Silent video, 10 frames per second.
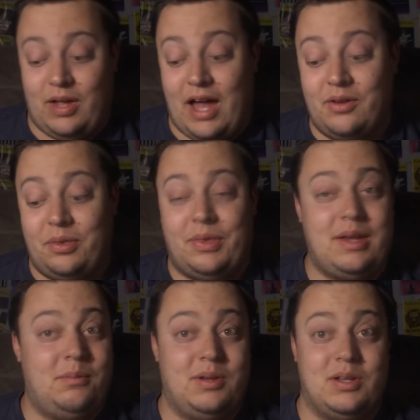I don't
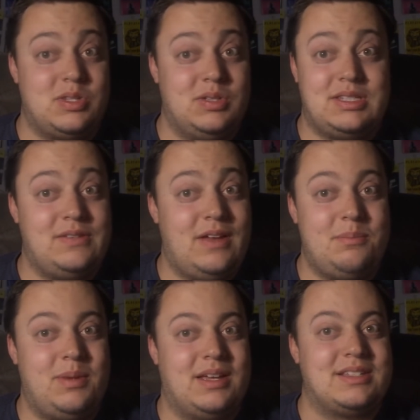think I'm going to do this
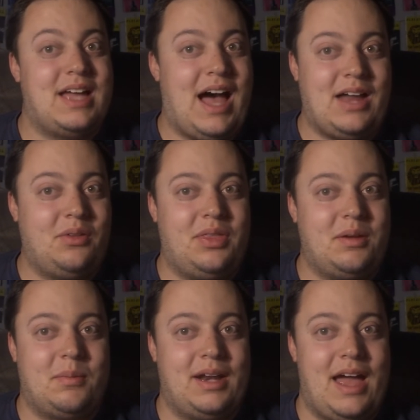event because I don't
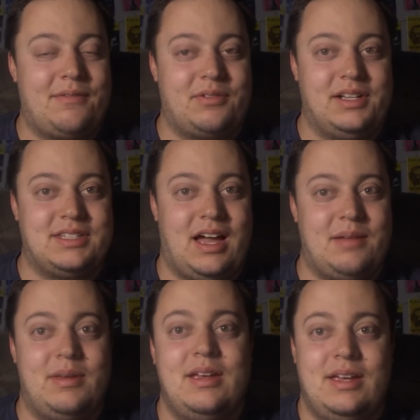think I'm going to have free time,